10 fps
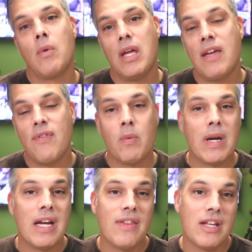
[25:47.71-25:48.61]
if and when
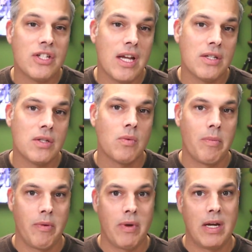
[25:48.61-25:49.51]
anything changes, we'll
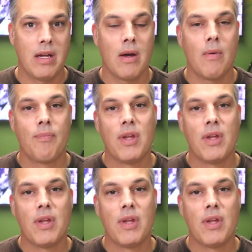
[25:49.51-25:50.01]
be ready to go.